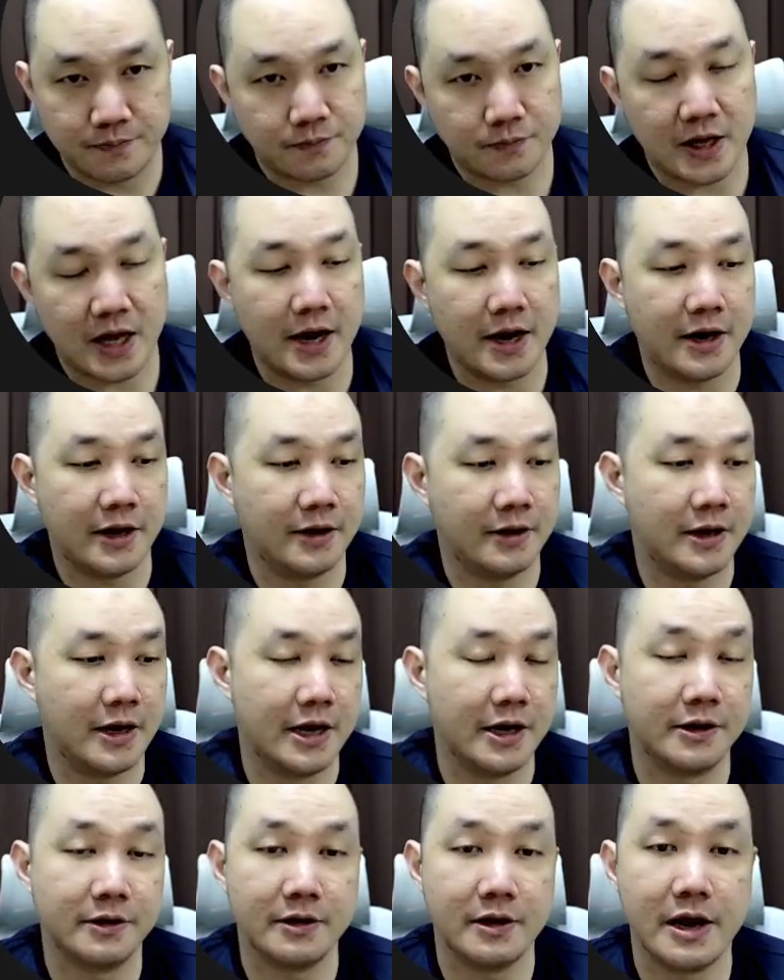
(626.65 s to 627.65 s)

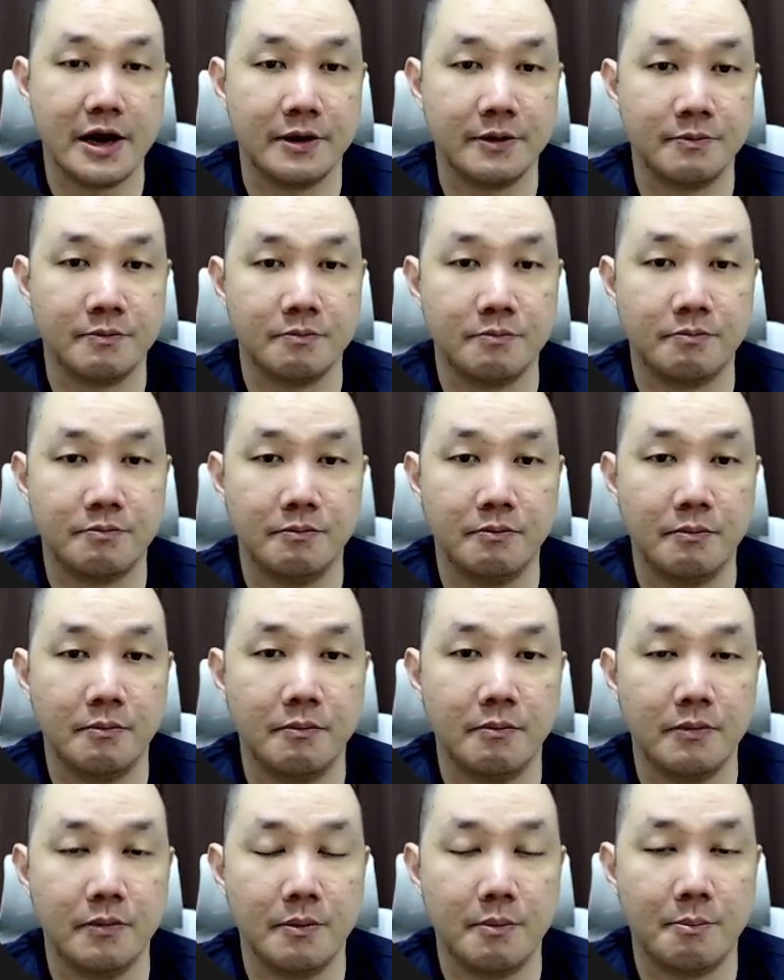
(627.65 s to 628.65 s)
and
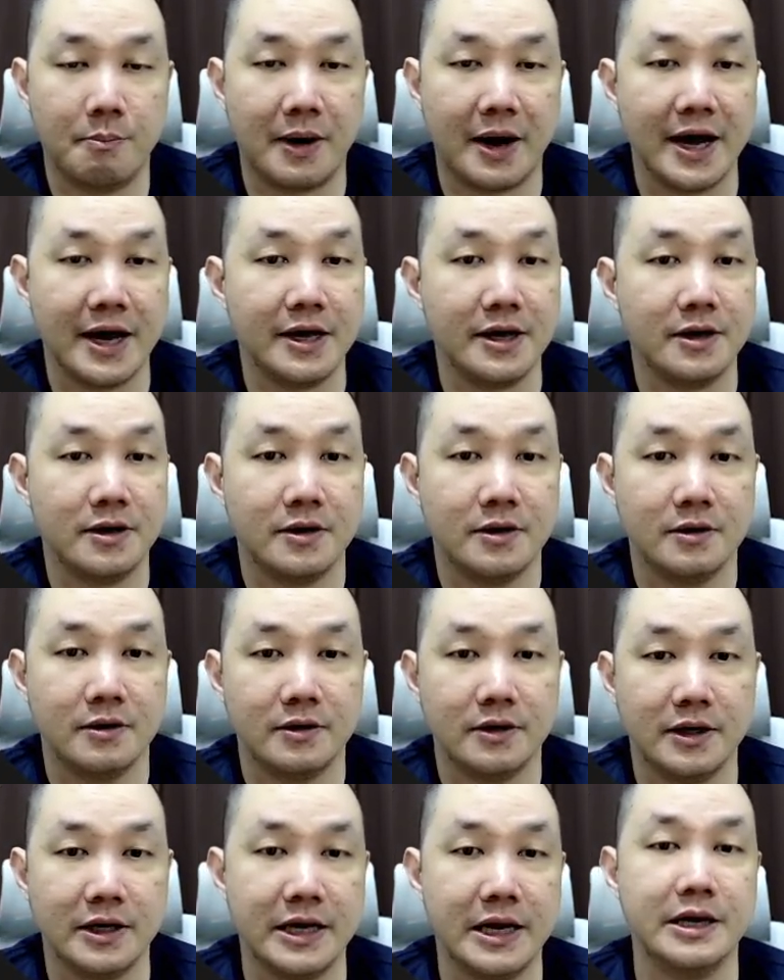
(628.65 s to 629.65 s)
by
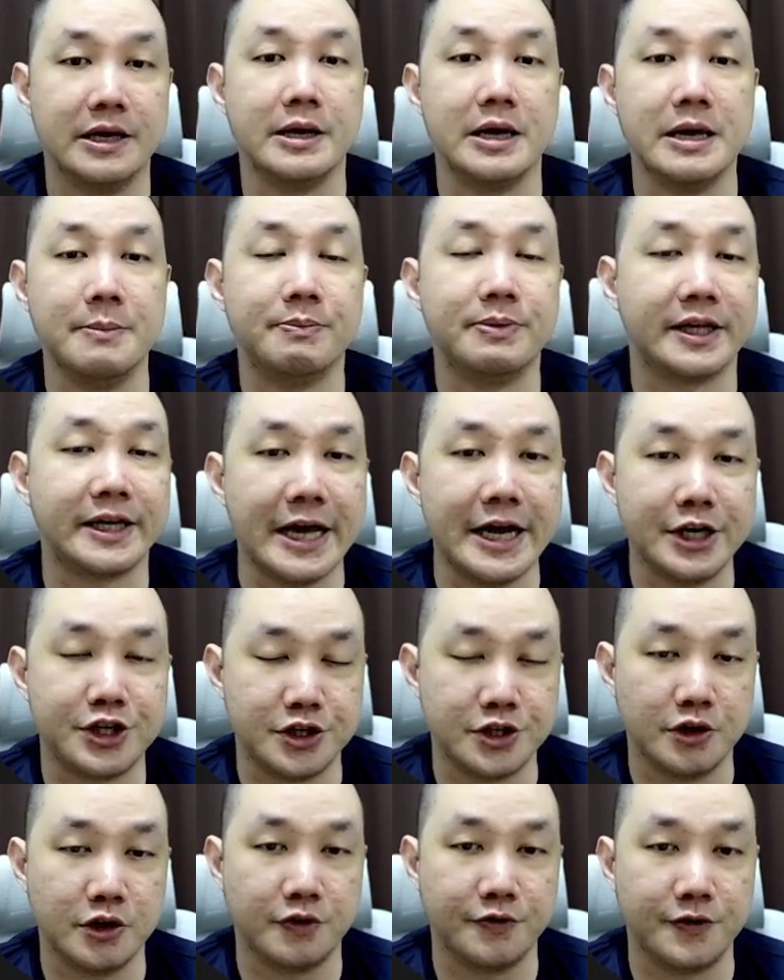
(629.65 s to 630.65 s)
the
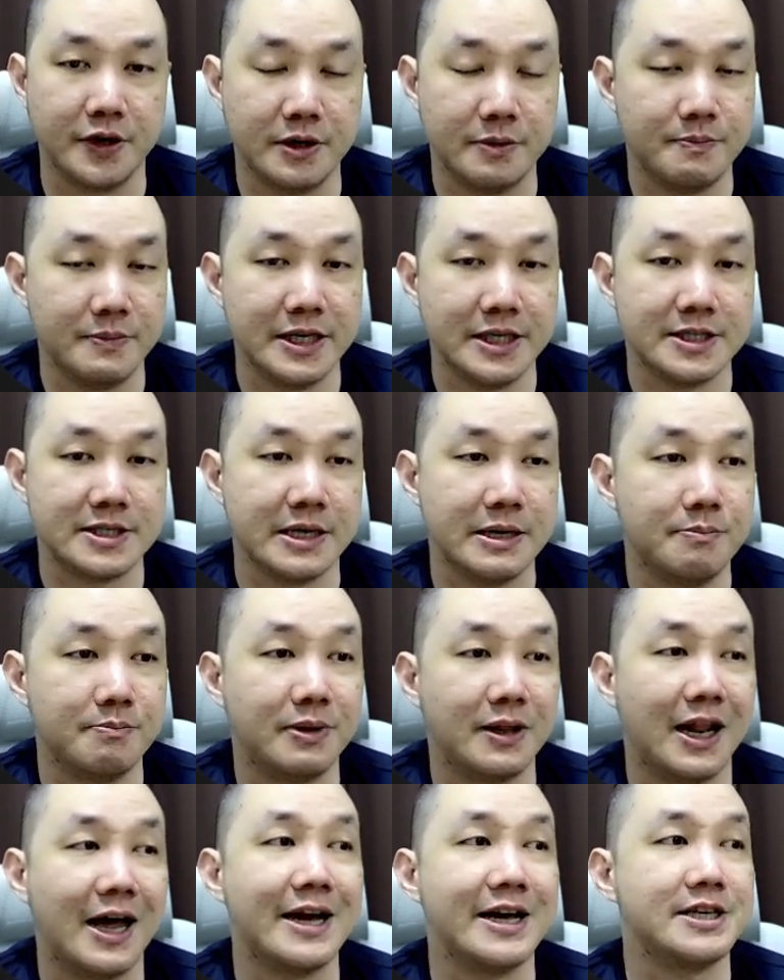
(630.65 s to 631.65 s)
implication of it means
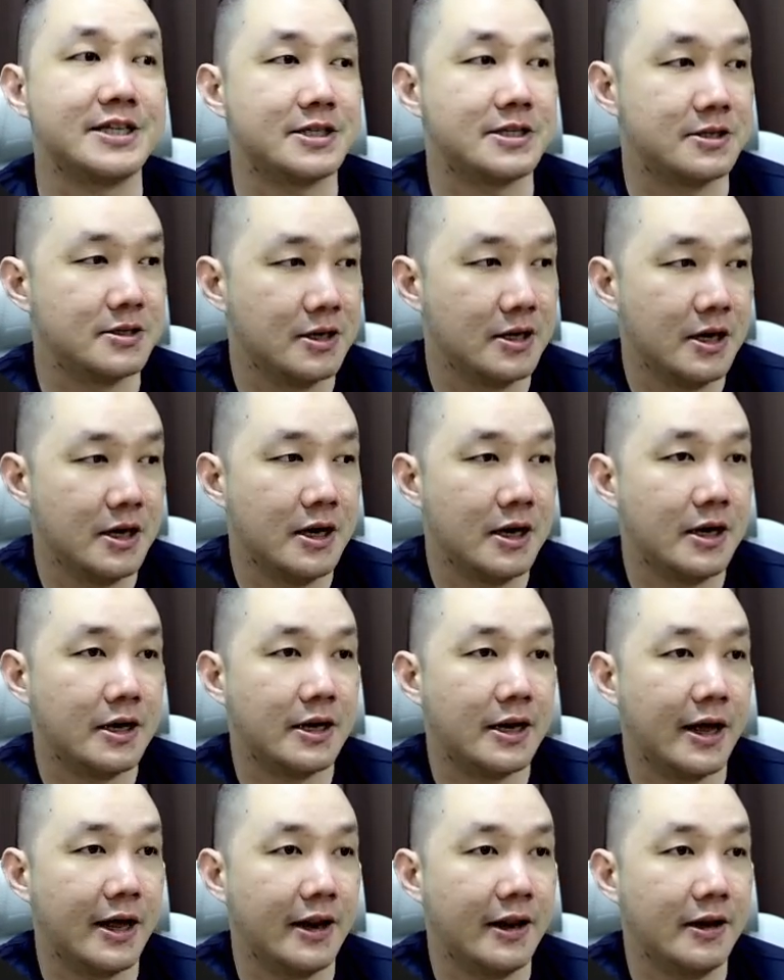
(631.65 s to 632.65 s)
implies
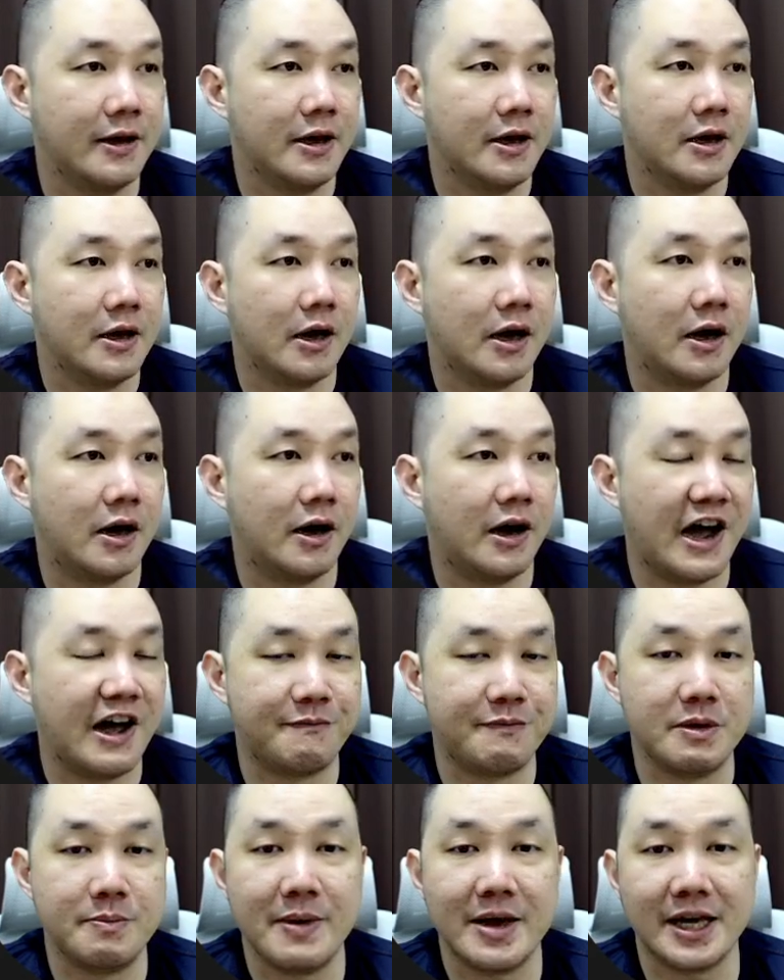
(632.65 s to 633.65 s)
that I've
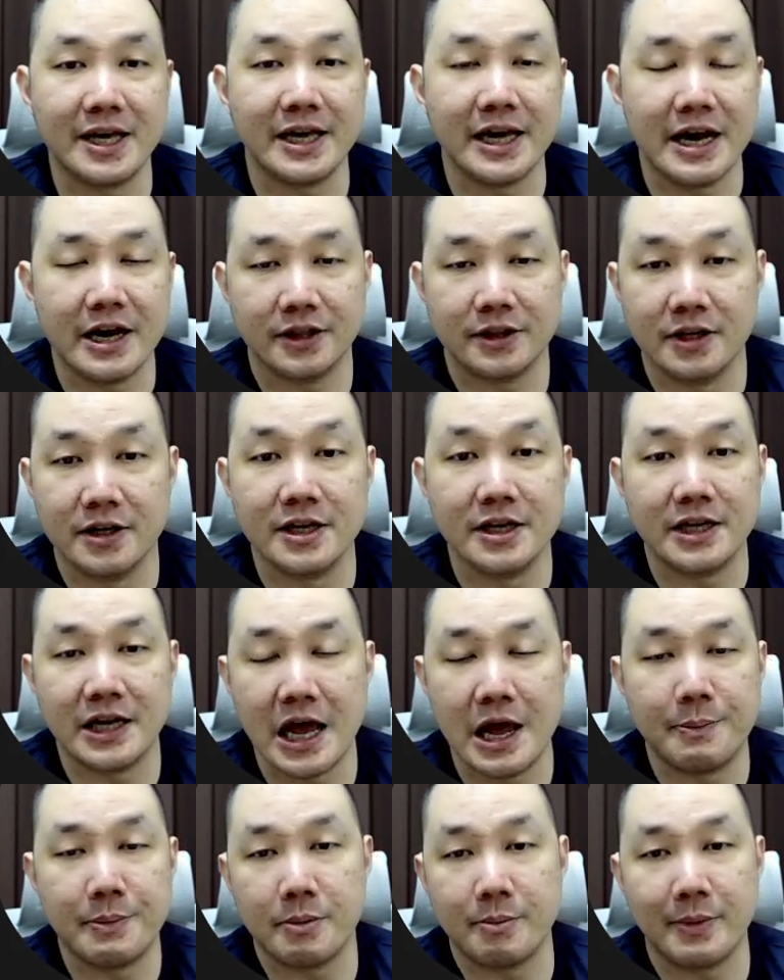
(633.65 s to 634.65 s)
been making
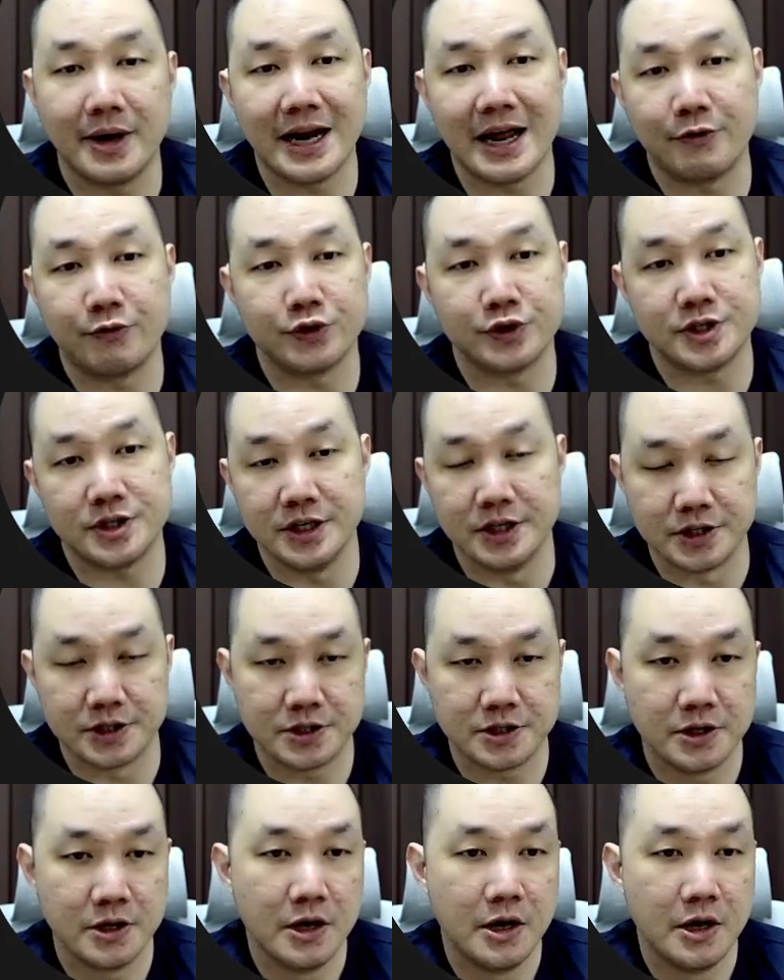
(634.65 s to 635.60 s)
30K per month ever since.